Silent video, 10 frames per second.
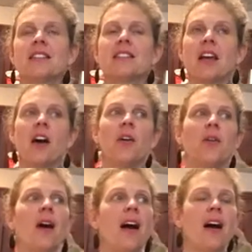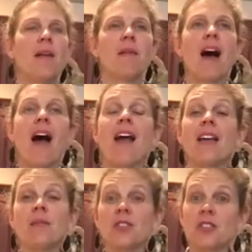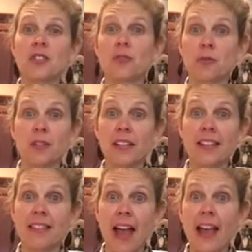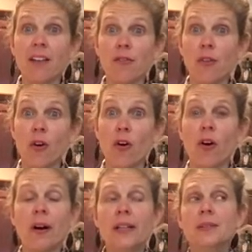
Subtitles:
So I am just really thankful.